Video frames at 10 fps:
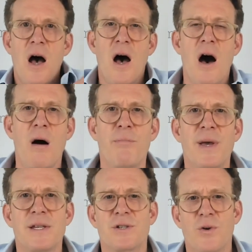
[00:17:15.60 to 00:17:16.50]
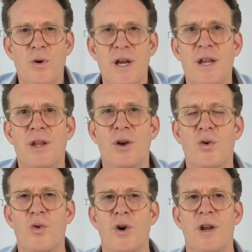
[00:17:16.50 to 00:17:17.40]
armpits or in the
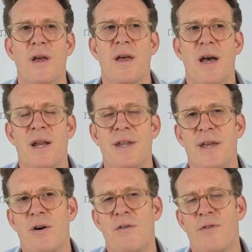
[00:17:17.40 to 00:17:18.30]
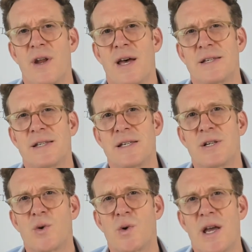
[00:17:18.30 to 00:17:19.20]
groin, and it often has this
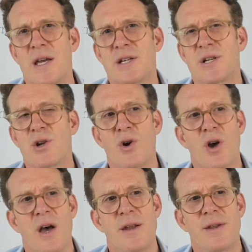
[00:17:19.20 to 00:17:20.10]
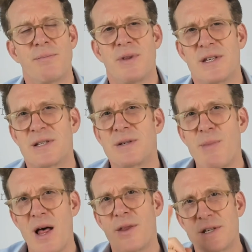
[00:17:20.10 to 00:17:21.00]
greyish look and this
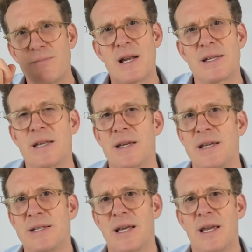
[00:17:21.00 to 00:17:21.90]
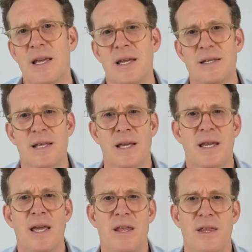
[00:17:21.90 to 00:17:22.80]
smell. The smell is the
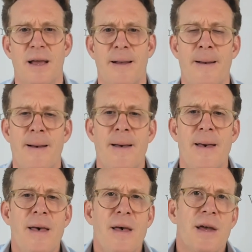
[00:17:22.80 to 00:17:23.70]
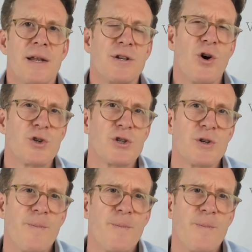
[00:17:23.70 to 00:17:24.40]
key thing. Dogs,